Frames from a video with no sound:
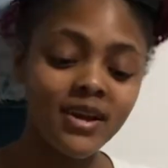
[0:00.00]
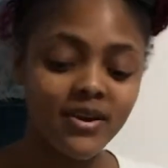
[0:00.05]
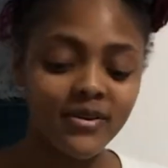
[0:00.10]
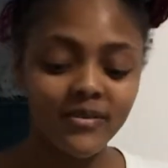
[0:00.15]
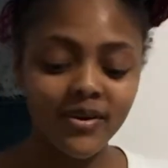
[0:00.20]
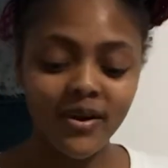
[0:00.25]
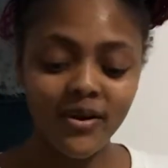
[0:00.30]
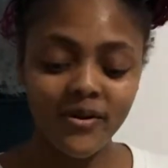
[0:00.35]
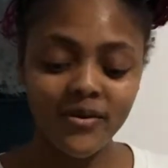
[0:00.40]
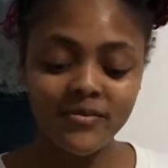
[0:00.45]

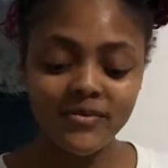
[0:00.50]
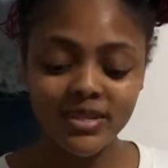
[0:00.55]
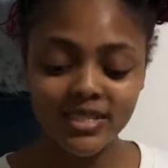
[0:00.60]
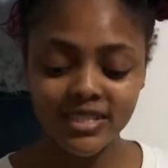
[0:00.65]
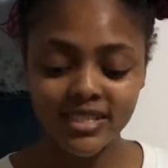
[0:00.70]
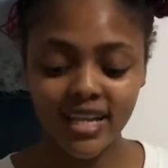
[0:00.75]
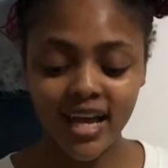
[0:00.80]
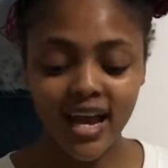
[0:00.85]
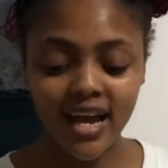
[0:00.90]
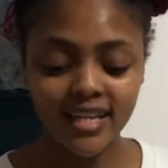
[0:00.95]
We're almost
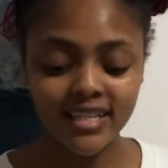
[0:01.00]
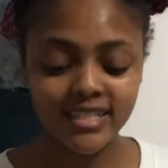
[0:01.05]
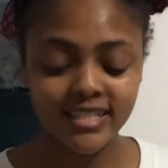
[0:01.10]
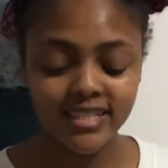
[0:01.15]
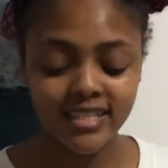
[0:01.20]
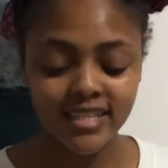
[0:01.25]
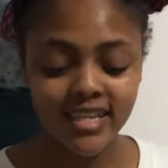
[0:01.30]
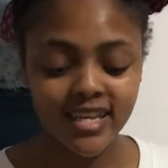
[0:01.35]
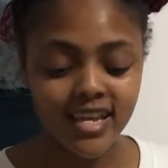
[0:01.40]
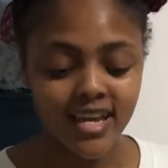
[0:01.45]
at
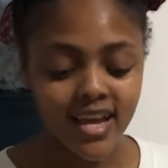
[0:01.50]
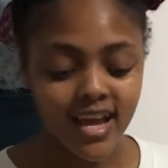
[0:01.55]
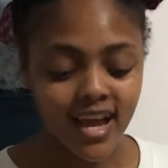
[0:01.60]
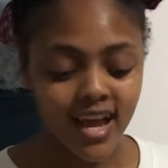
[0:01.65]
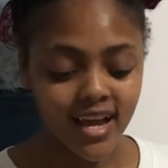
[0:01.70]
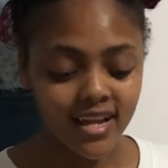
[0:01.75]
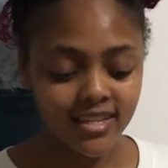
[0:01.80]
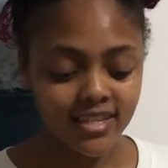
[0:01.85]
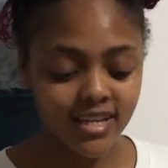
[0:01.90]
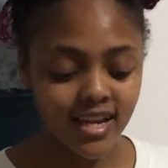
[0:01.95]

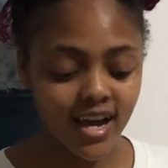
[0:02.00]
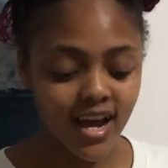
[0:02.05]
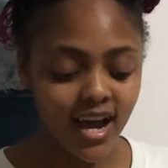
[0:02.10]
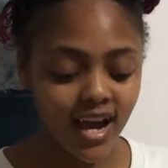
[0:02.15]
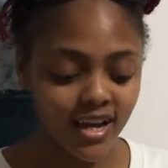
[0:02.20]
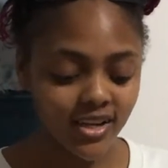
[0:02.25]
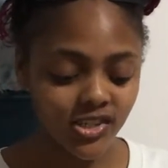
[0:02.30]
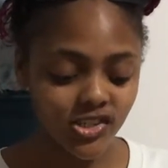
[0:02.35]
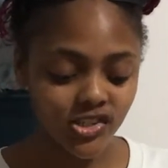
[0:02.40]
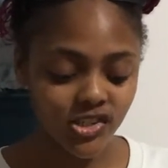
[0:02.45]

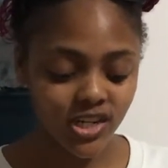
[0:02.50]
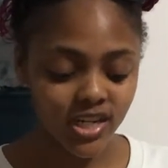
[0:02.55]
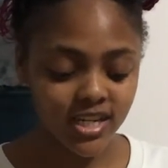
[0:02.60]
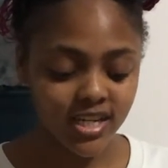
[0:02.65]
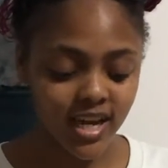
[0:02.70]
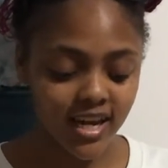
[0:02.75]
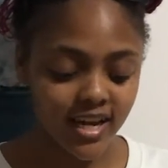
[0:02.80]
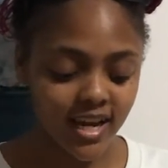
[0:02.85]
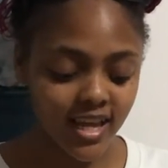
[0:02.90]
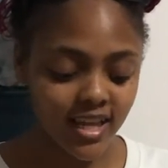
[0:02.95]
100,
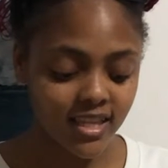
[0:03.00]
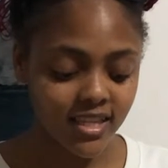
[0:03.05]
and